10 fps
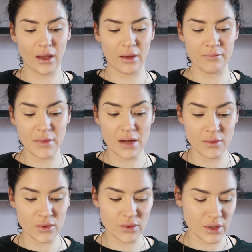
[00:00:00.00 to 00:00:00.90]

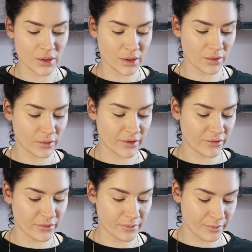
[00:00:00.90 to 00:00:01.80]
minimal look
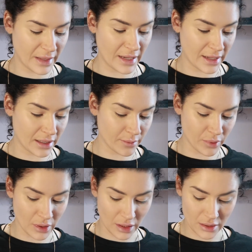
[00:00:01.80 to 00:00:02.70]
with barely any
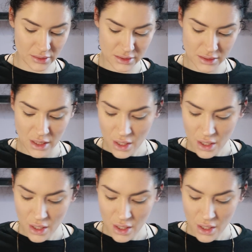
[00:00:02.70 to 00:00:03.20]
products.